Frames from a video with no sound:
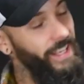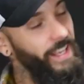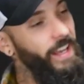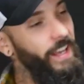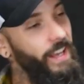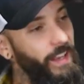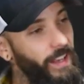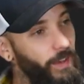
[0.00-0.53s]
like,
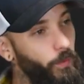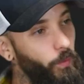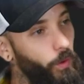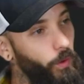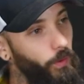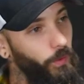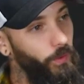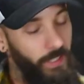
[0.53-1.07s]

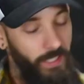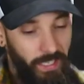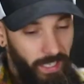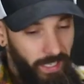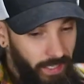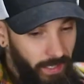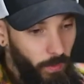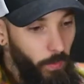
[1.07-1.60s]
well,
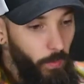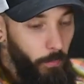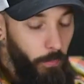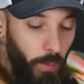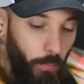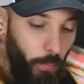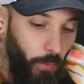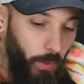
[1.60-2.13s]
like,
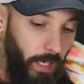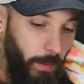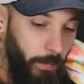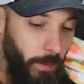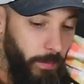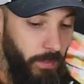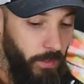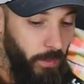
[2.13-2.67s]
people were
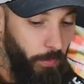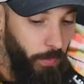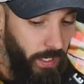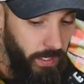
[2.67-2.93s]
coming up to the